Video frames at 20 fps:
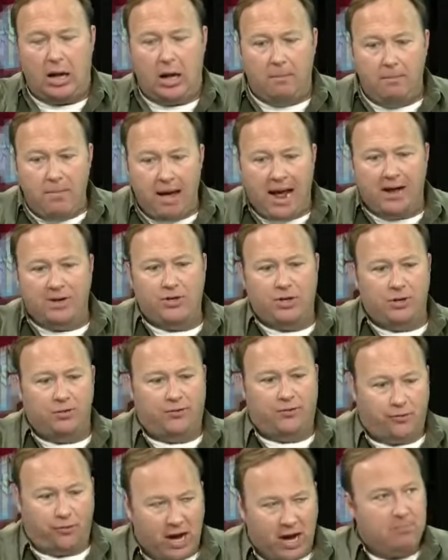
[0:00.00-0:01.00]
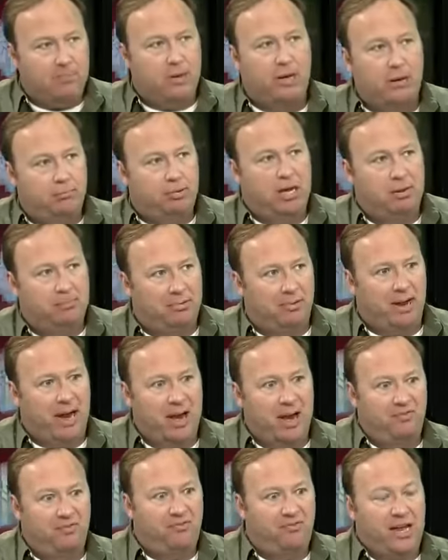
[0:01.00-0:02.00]
Imagine framing people
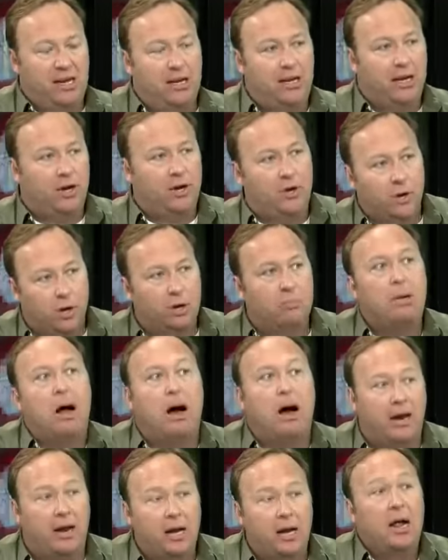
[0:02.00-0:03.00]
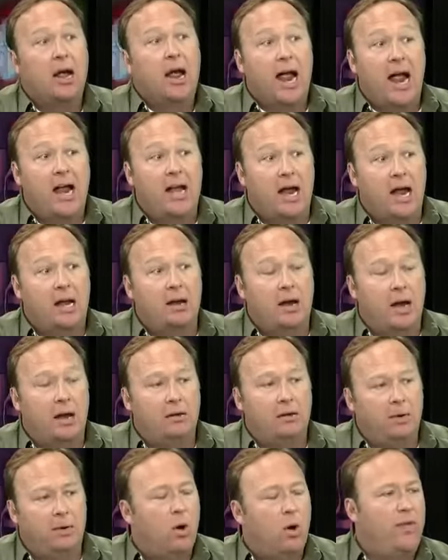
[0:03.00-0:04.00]
and feeling good about it. And
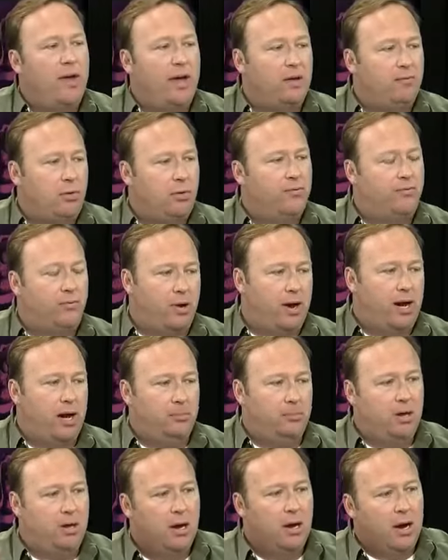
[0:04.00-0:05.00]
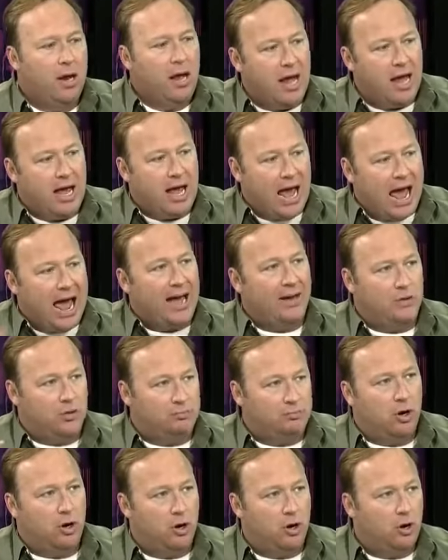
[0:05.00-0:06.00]
it'd be one thing if you framed a
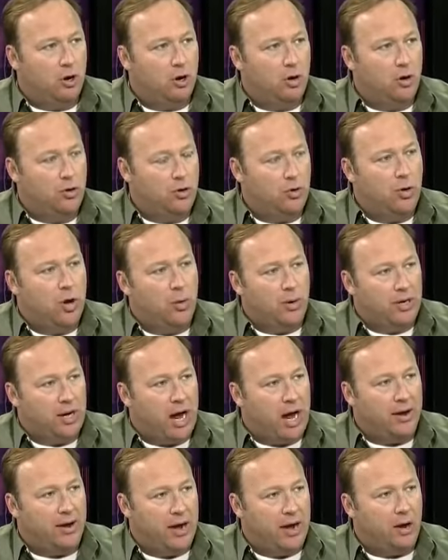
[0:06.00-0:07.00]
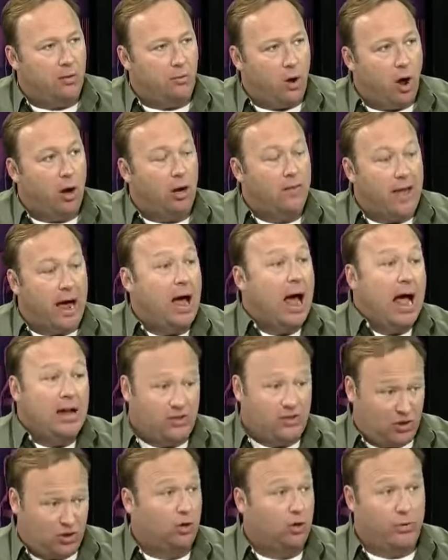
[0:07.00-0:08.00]
axe murderer who had gotten out wrongly.
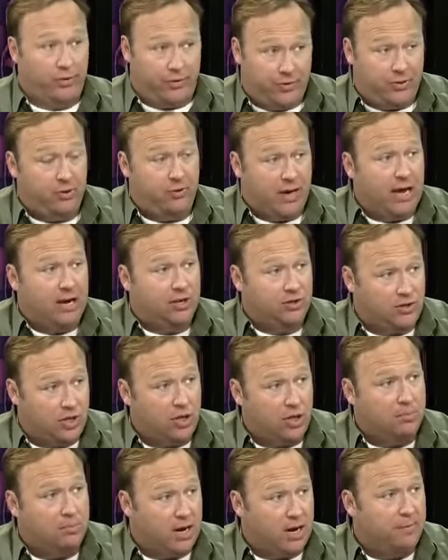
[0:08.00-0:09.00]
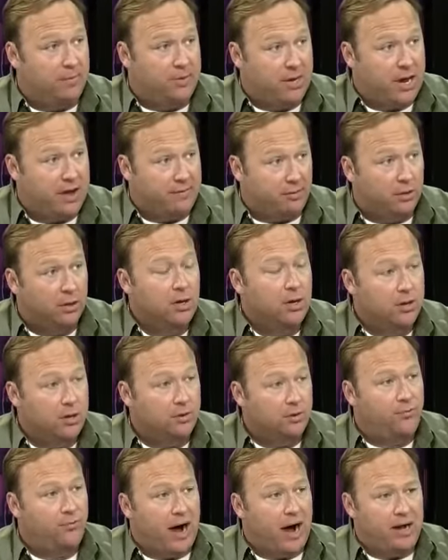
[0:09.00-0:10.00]
I still wouldn't do that, because then you become the devil.
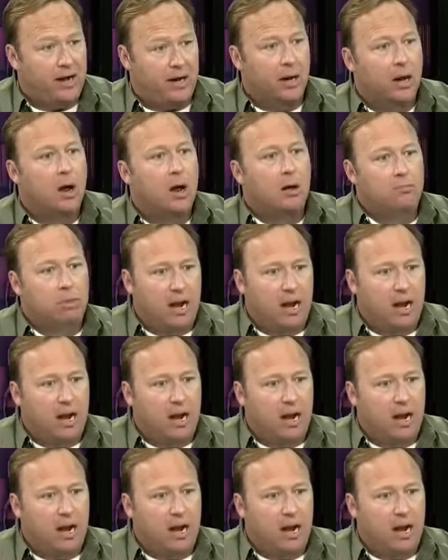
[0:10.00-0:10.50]
You're fighting.